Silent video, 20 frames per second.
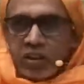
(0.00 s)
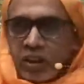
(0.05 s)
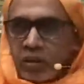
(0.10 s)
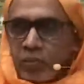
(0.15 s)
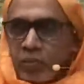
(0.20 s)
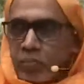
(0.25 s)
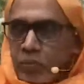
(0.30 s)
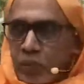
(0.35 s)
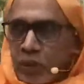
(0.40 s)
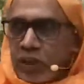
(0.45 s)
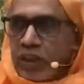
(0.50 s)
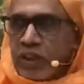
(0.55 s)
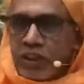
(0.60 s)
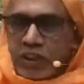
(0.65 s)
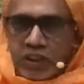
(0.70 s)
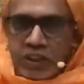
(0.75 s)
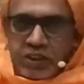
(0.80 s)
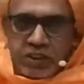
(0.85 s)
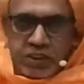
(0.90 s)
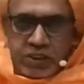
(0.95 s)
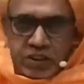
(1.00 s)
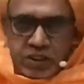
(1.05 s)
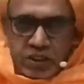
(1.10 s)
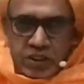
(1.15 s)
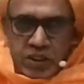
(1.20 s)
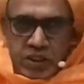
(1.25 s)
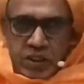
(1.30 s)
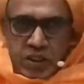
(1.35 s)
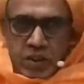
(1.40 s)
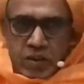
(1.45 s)
That pettiness,
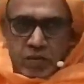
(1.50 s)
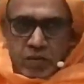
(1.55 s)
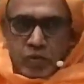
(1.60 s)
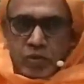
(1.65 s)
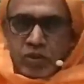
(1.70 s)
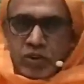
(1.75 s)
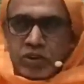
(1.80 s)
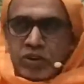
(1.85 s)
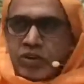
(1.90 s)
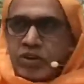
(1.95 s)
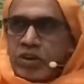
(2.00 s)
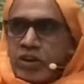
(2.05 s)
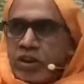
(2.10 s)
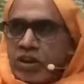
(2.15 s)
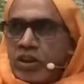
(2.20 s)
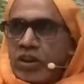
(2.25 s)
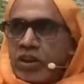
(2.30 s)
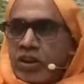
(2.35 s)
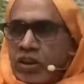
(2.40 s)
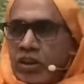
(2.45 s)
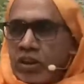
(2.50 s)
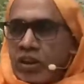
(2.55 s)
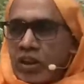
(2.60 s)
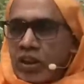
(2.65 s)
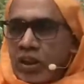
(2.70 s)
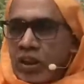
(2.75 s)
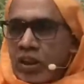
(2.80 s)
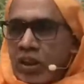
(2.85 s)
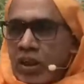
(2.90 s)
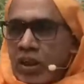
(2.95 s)
which is the